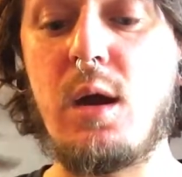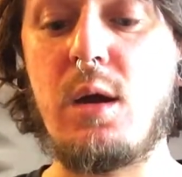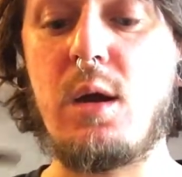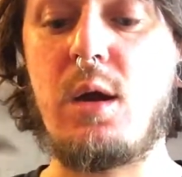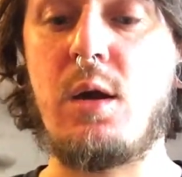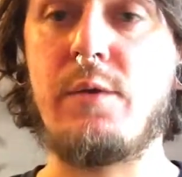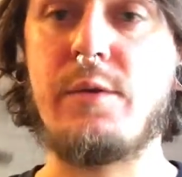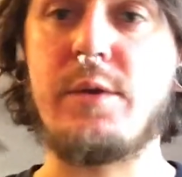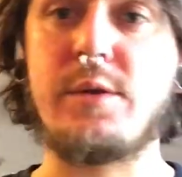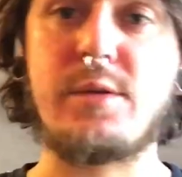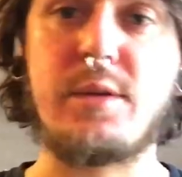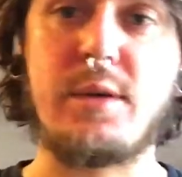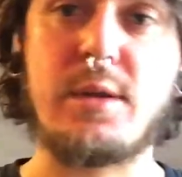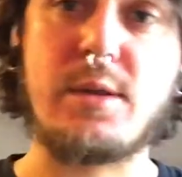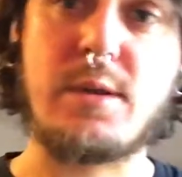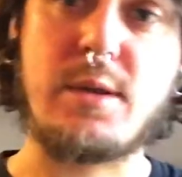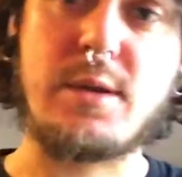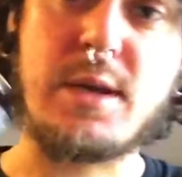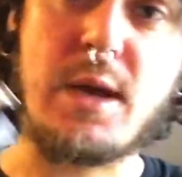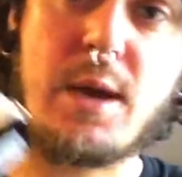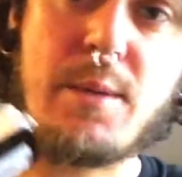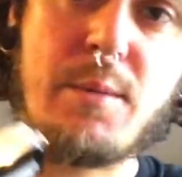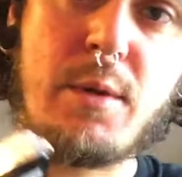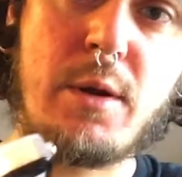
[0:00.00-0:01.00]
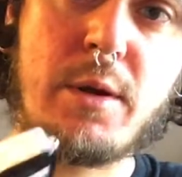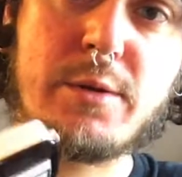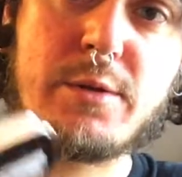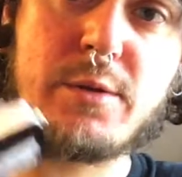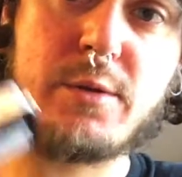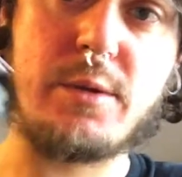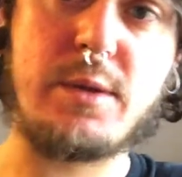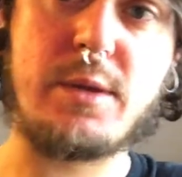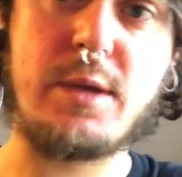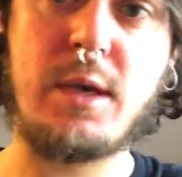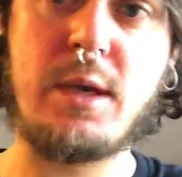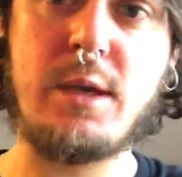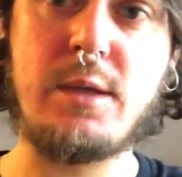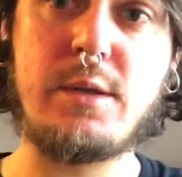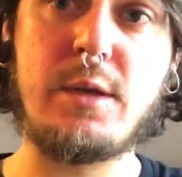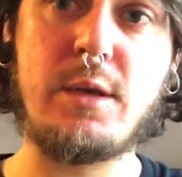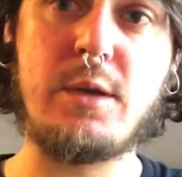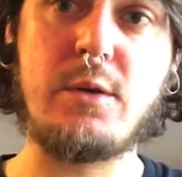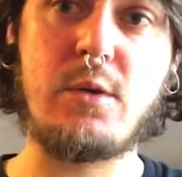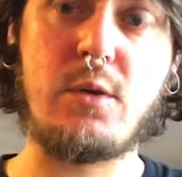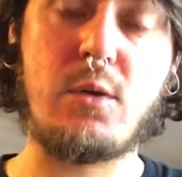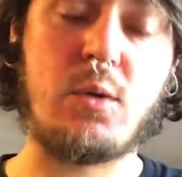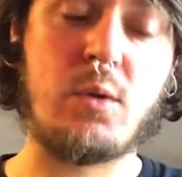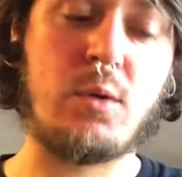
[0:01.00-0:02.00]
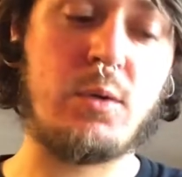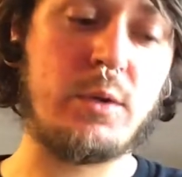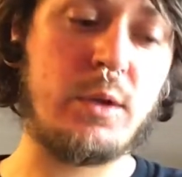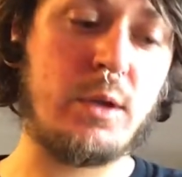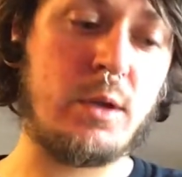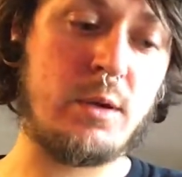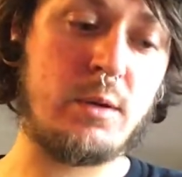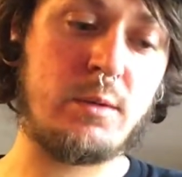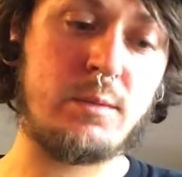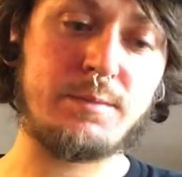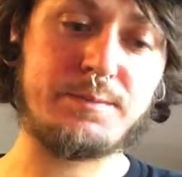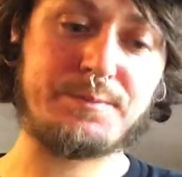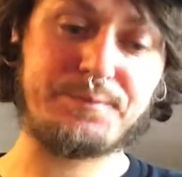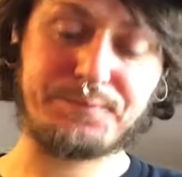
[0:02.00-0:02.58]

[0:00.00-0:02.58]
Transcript: Obviously, it's a tap box, so it's easy to hold in.